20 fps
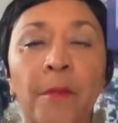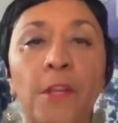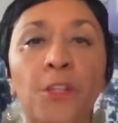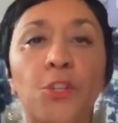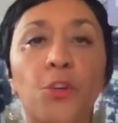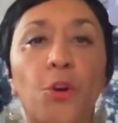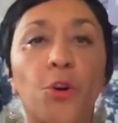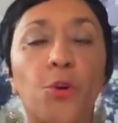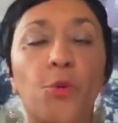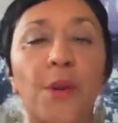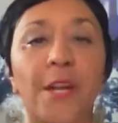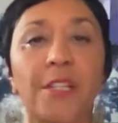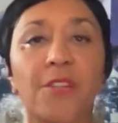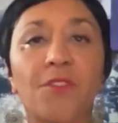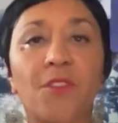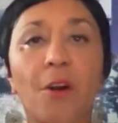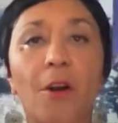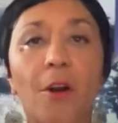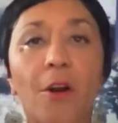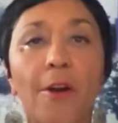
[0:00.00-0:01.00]
Your
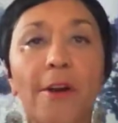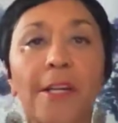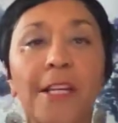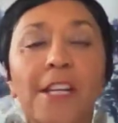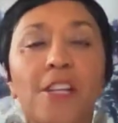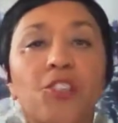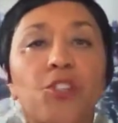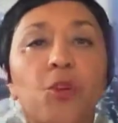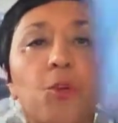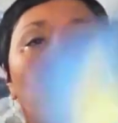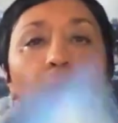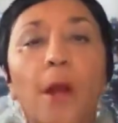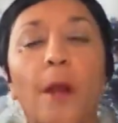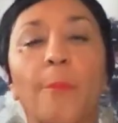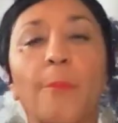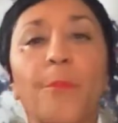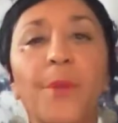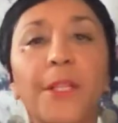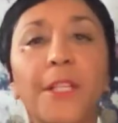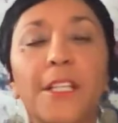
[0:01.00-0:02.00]
creative card is your
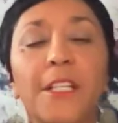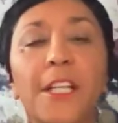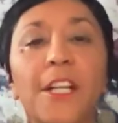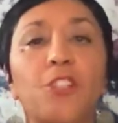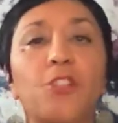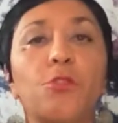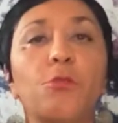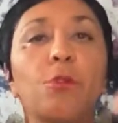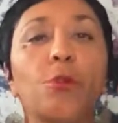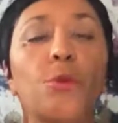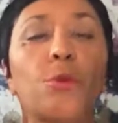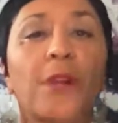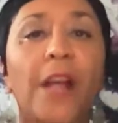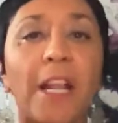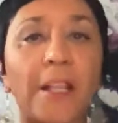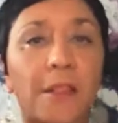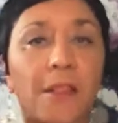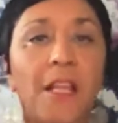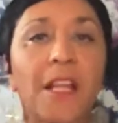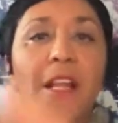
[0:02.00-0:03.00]
ability to
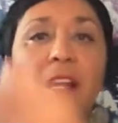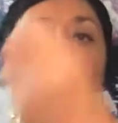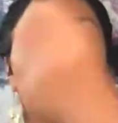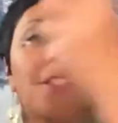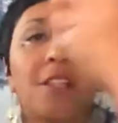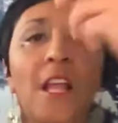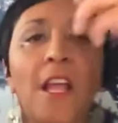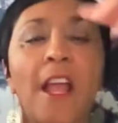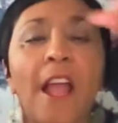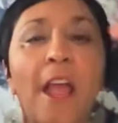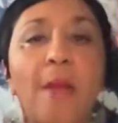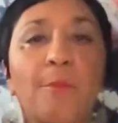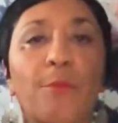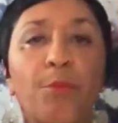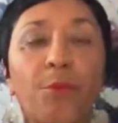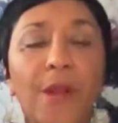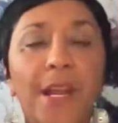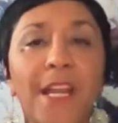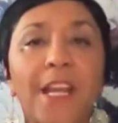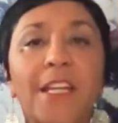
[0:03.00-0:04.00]
create things and
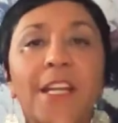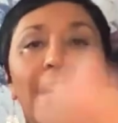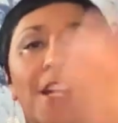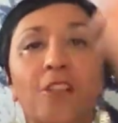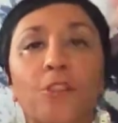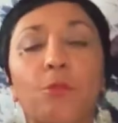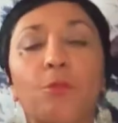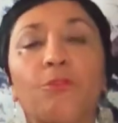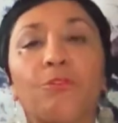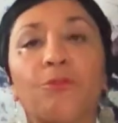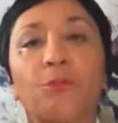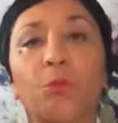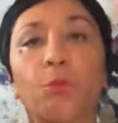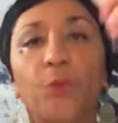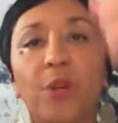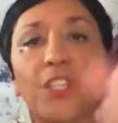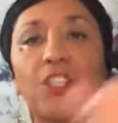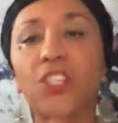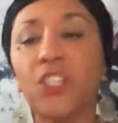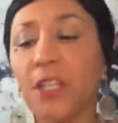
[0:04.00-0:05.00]
bring it into
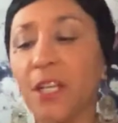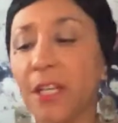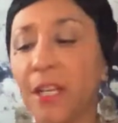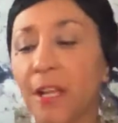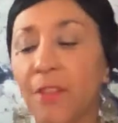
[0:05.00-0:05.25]
fruition.